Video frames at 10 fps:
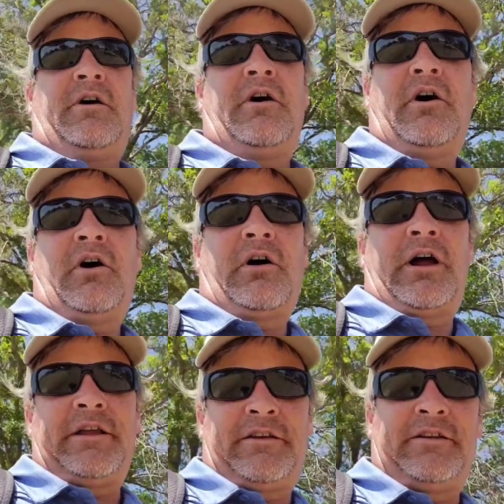All
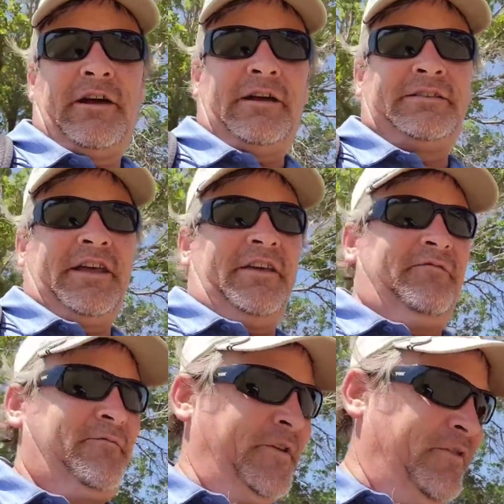right, could not save
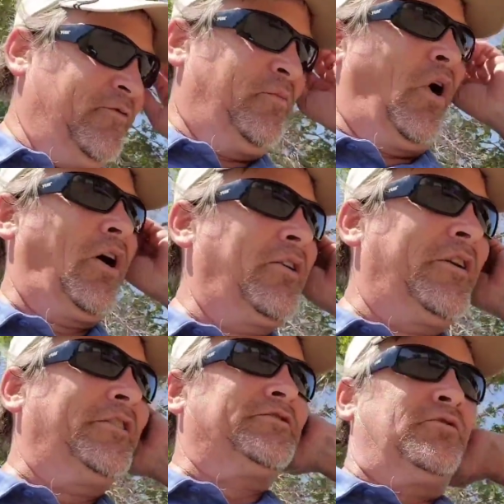even par
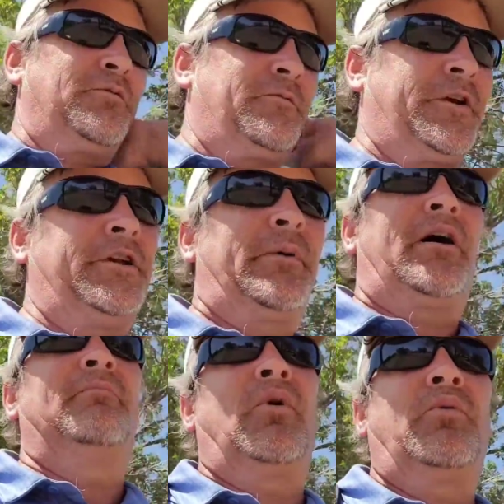there, so forget
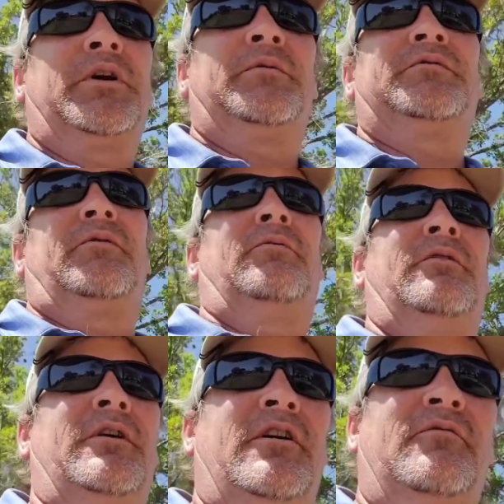about bogey. So
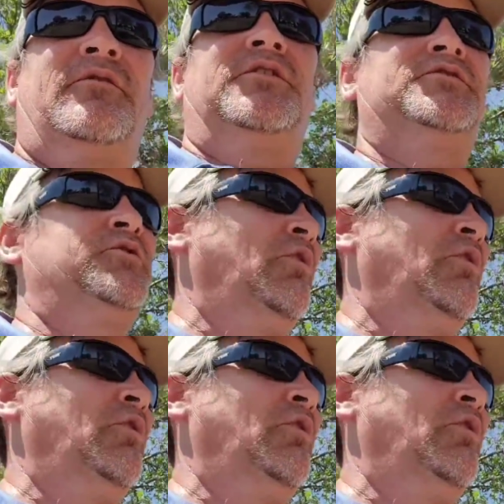finished 2